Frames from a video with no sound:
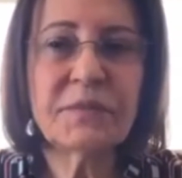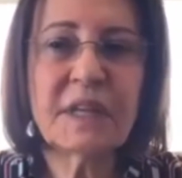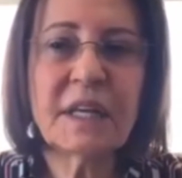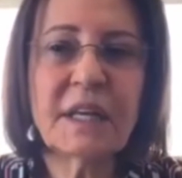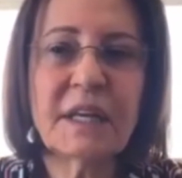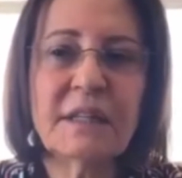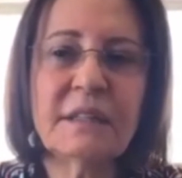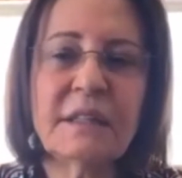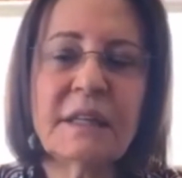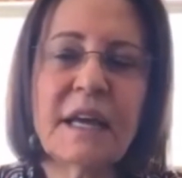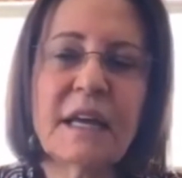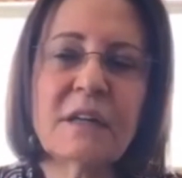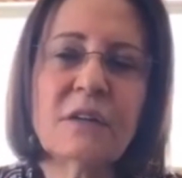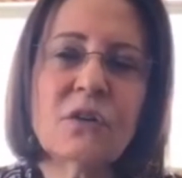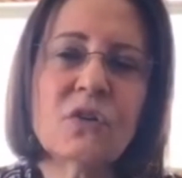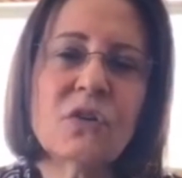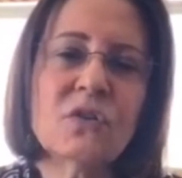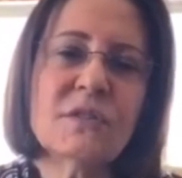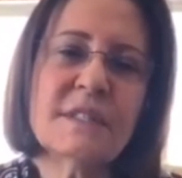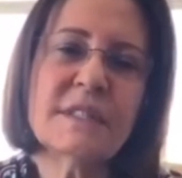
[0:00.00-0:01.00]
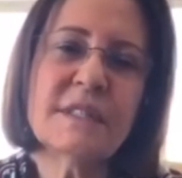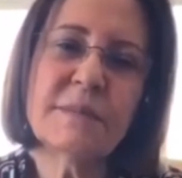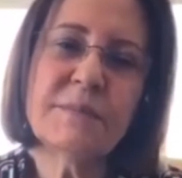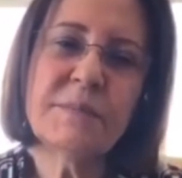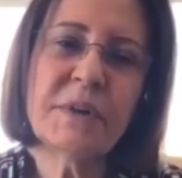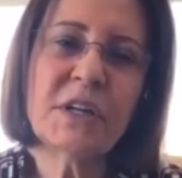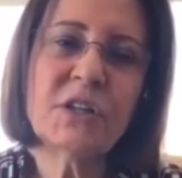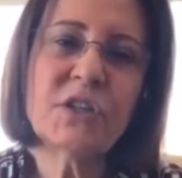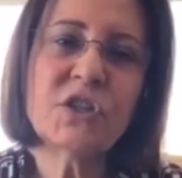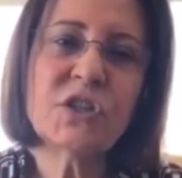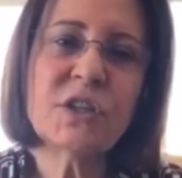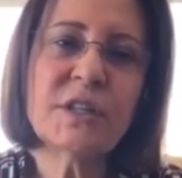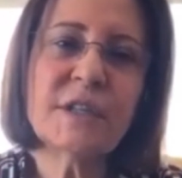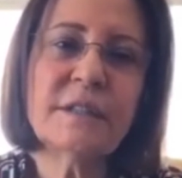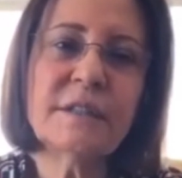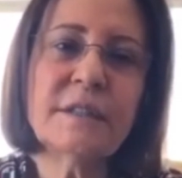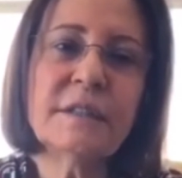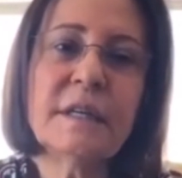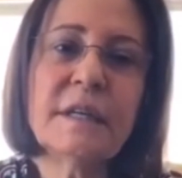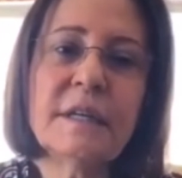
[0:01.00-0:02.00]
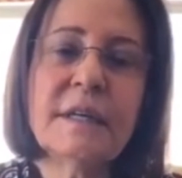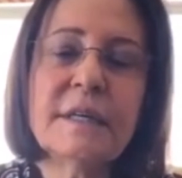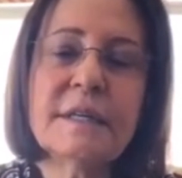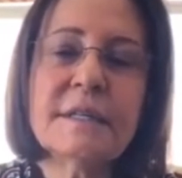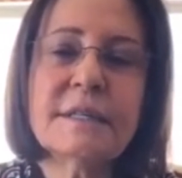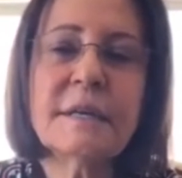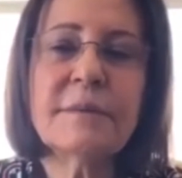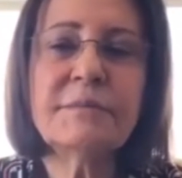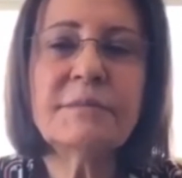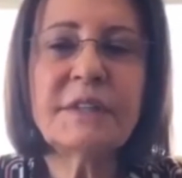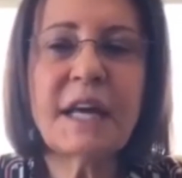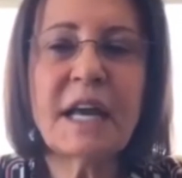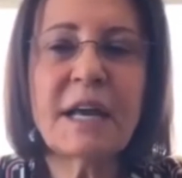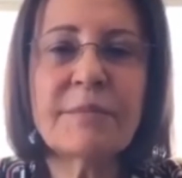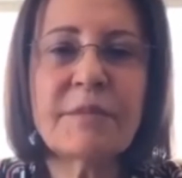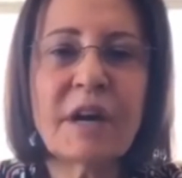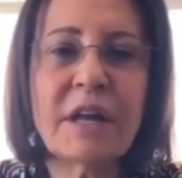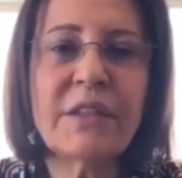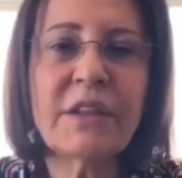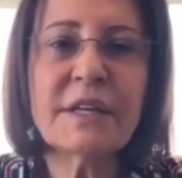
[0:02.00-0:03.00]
It can cause depression, sometimes other